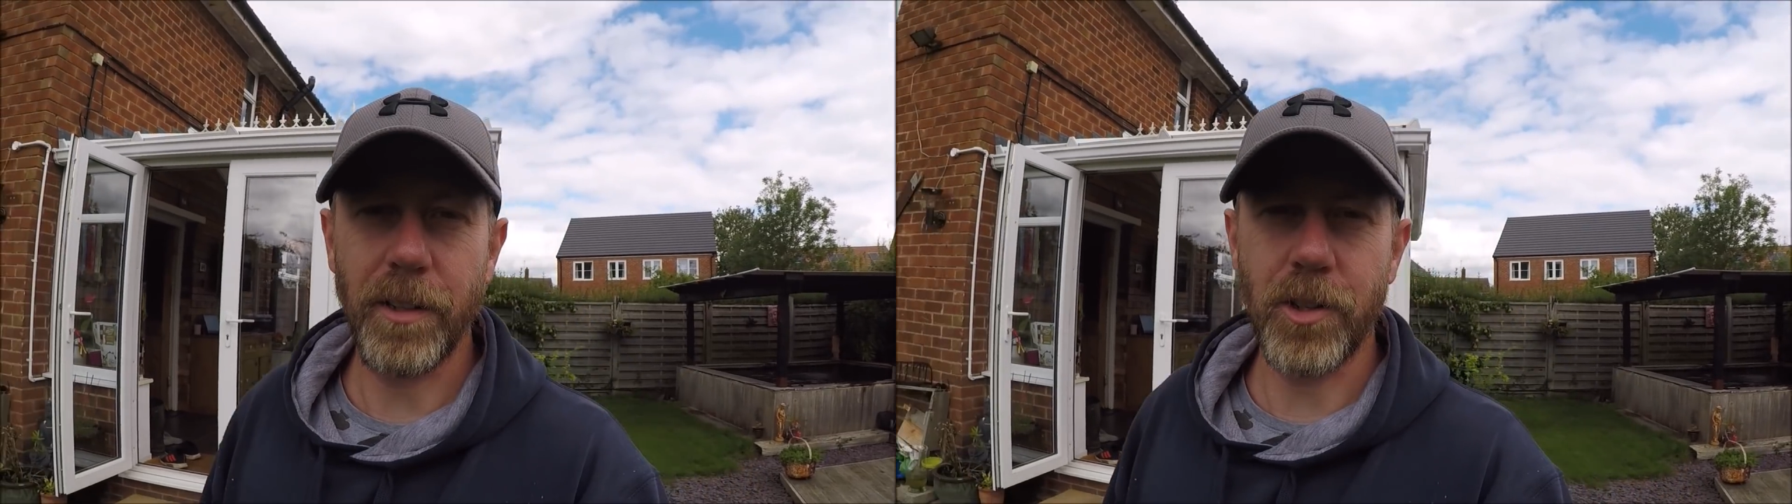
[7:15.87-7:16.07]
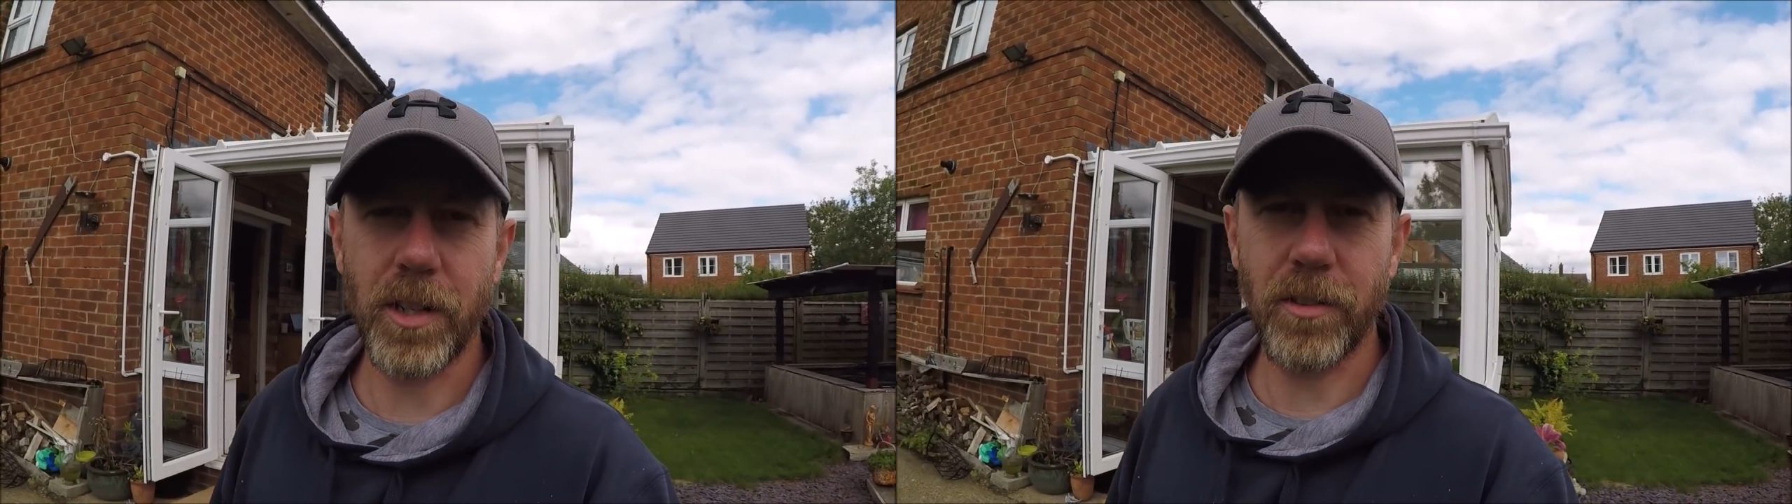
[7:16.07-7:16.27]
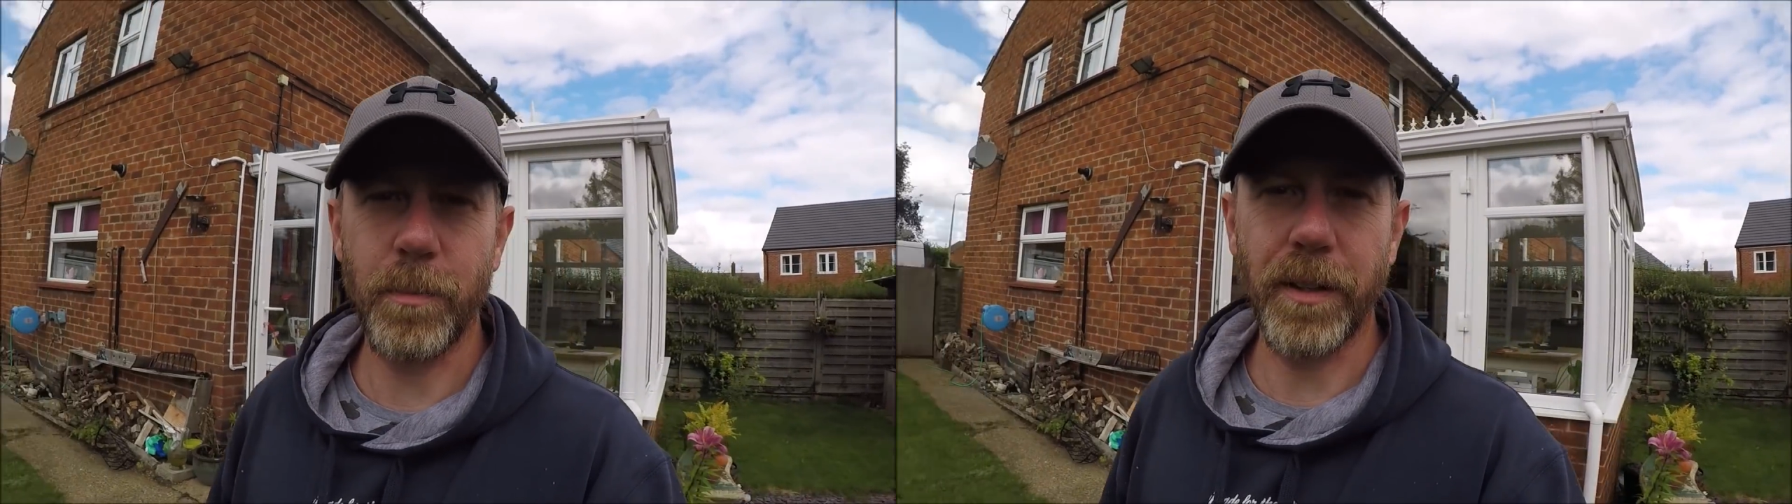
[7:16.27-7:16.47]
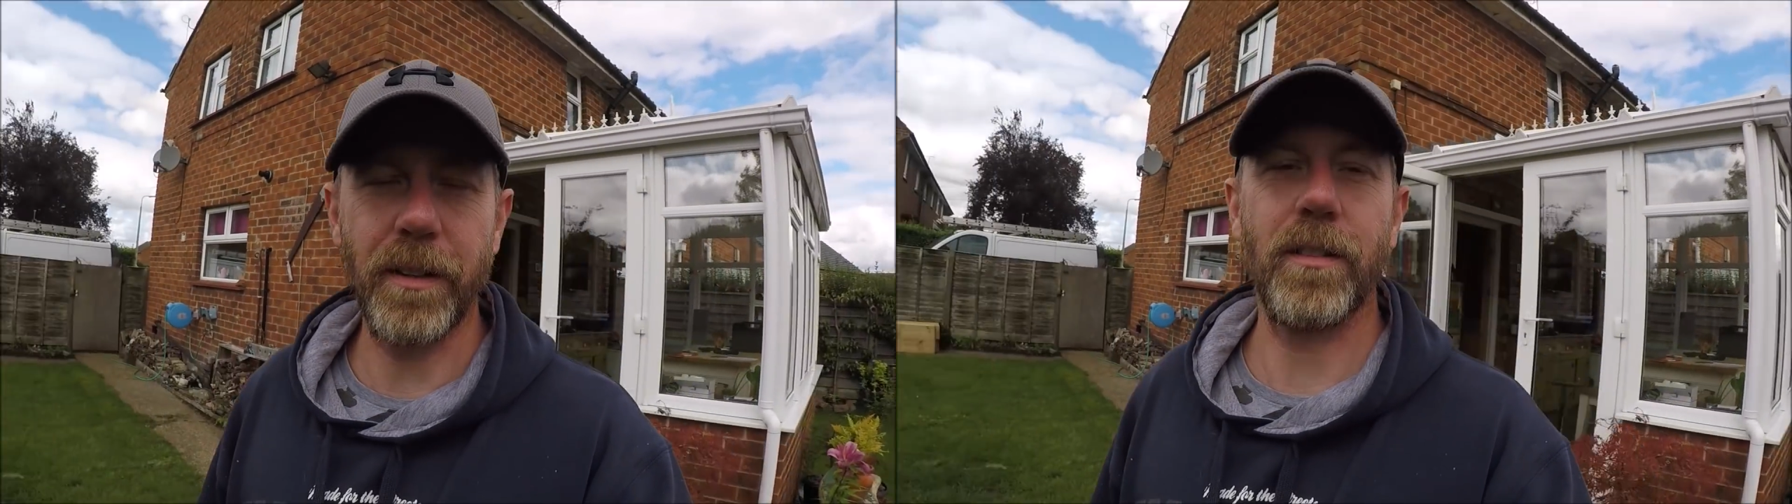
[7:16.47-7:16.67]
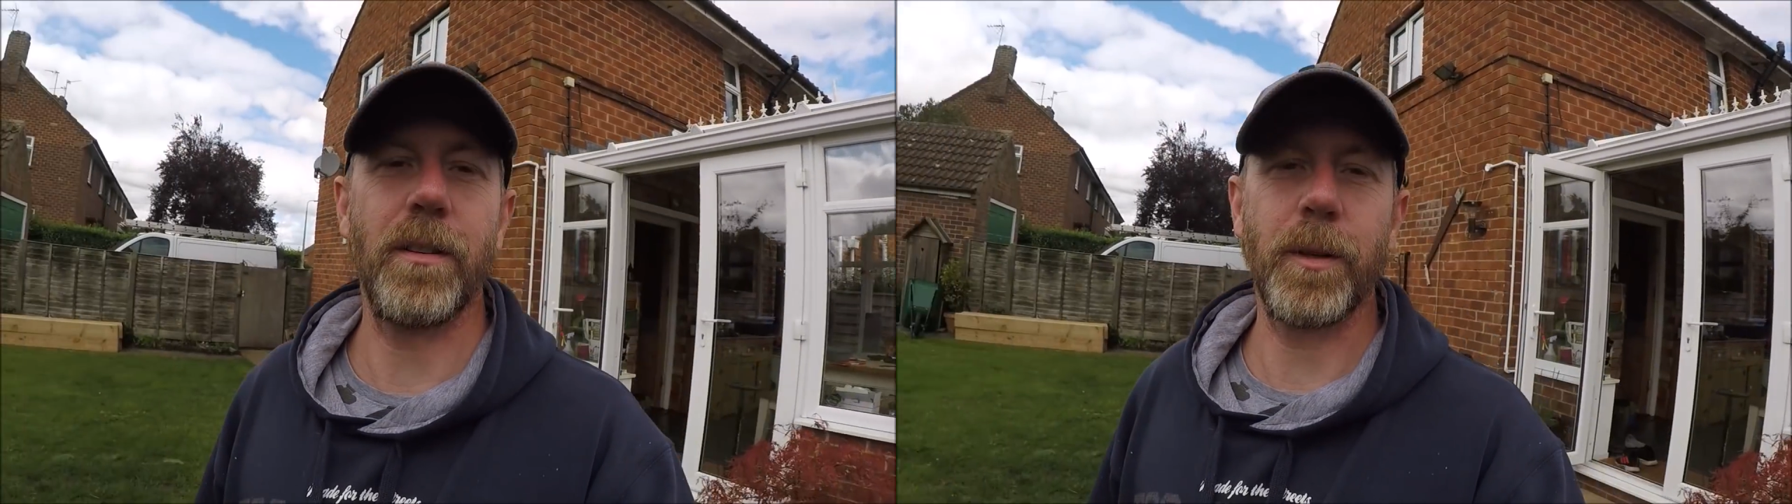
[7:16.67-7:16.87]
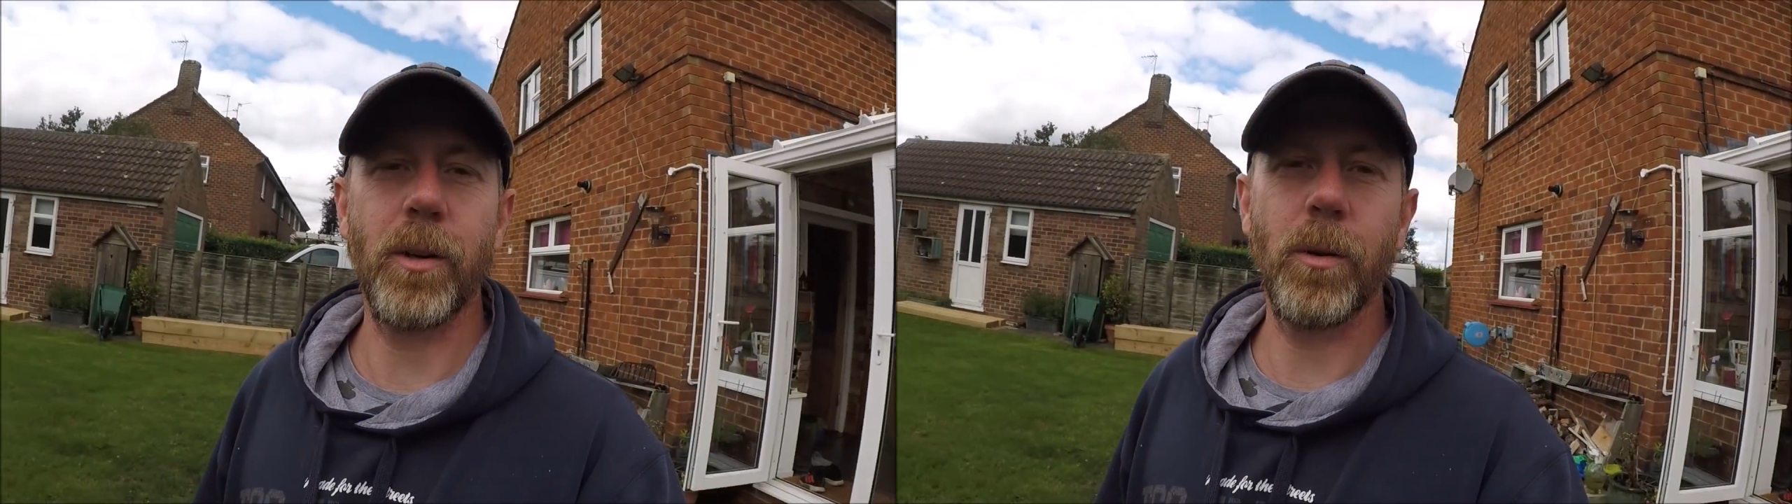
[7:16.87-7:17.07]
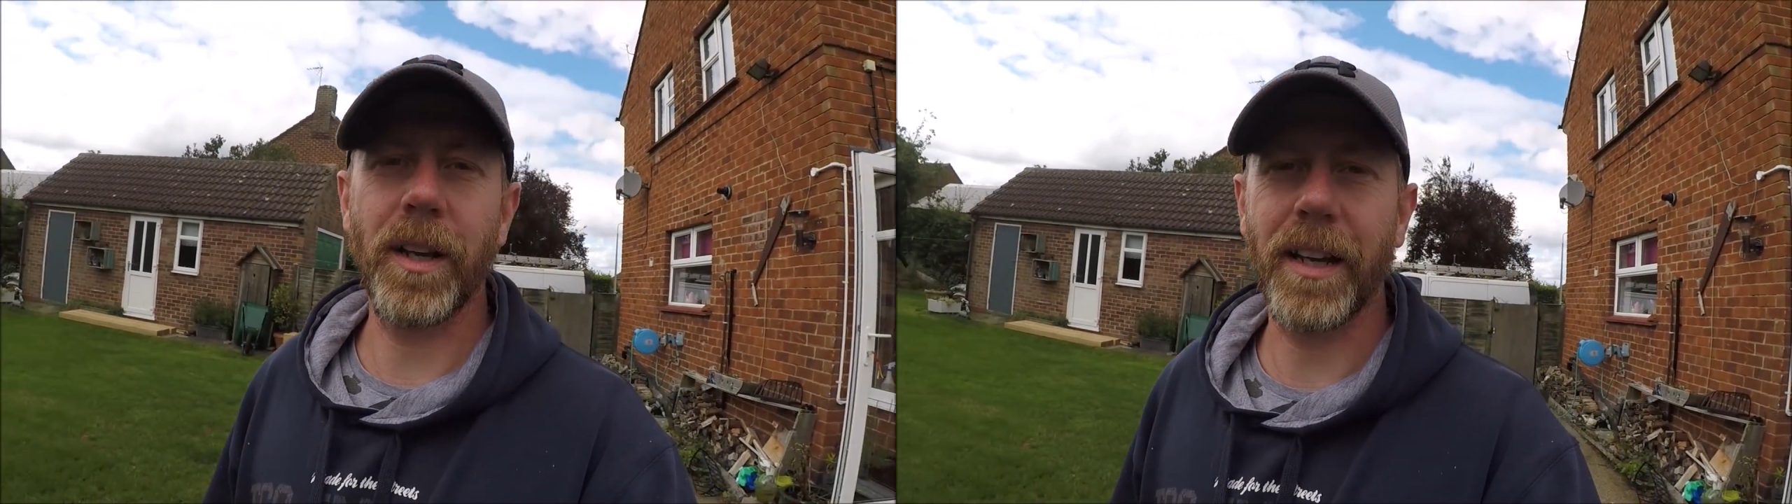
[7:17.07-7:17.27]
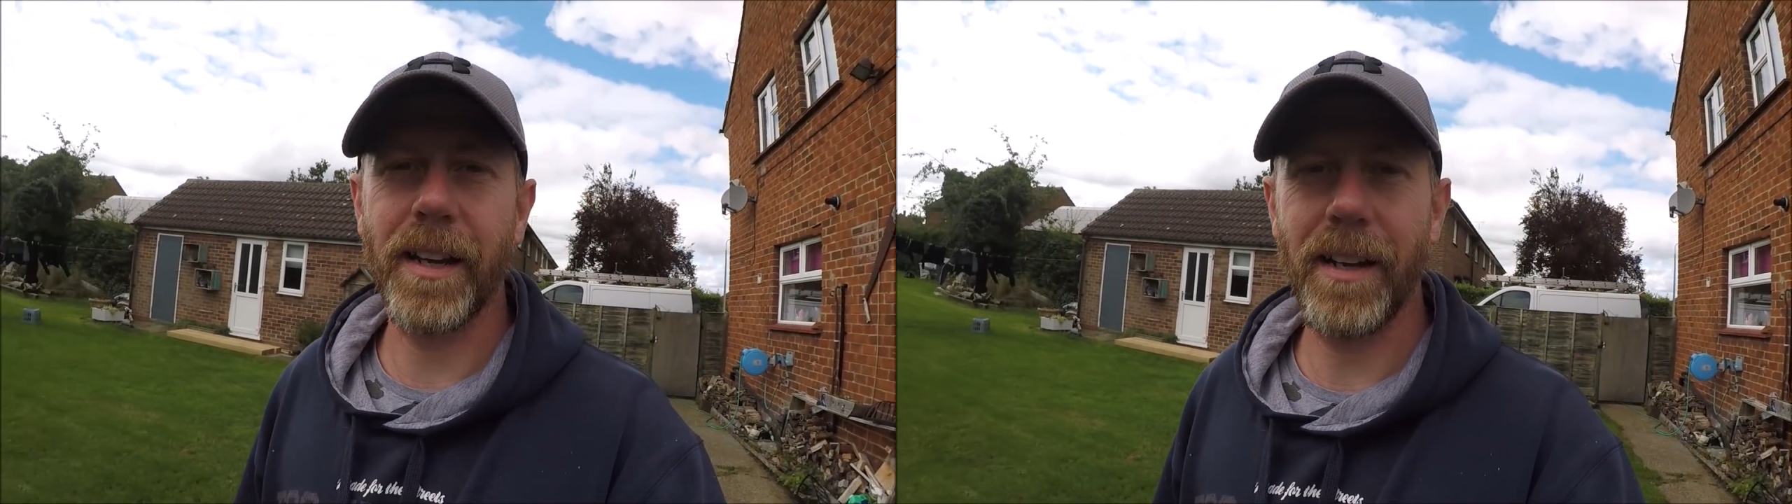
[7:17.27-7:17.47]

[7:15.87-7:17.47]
adjustment, as I'm calling